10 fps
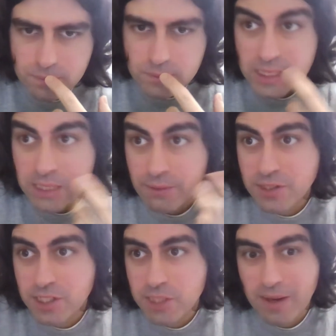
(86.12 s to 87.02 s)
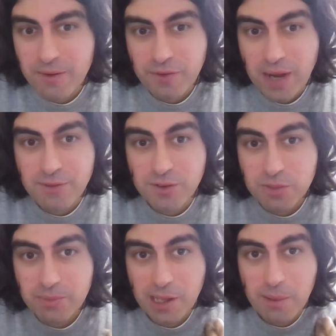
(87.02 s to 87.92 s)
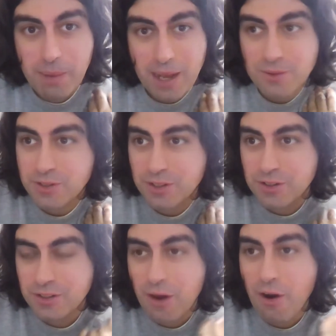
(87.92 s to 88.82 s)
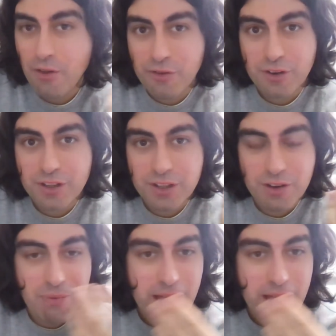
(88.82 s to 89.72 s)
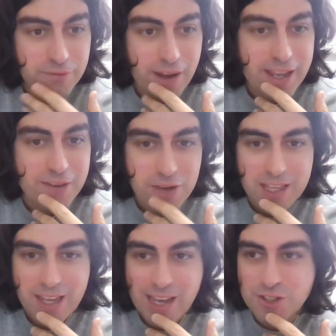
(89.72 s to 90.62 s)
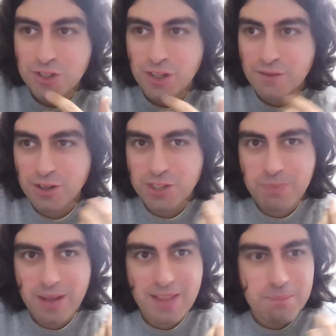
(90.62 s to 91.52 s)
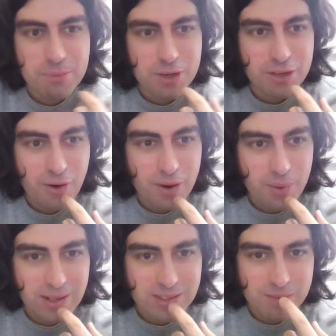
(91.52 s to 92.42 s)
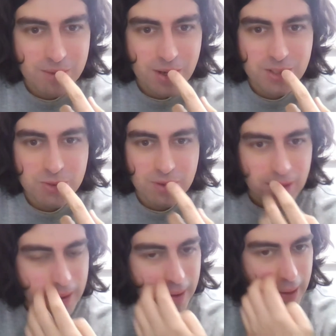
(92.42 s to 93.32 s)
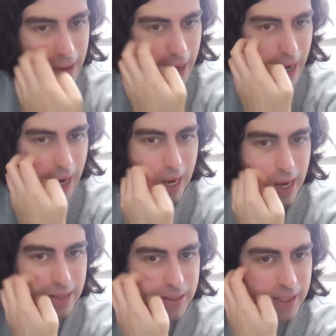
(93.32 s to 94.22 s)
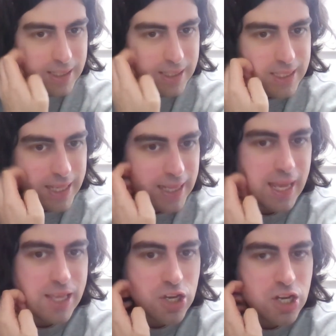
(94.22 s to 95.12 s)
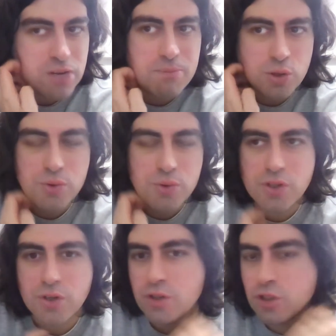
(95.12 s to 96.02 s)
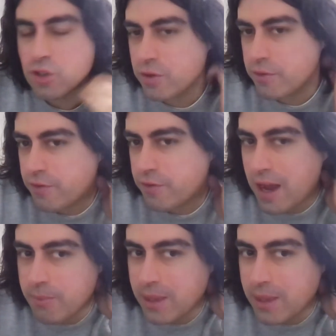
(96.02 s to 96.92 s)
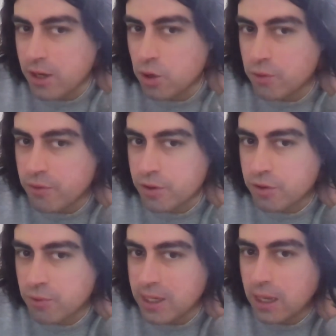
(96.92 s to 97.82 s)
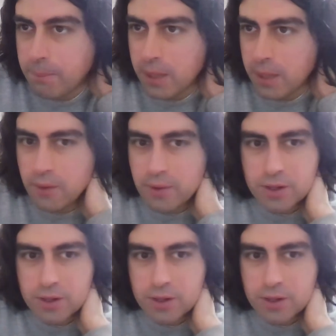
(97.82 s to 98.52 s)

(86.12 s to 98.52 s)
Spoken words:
they've obviously spent £500 million, and they're fighting relegation, so they've not spent that money very well, to be honest with you. And as I say, like, you can lose £105 million over a 3-year period.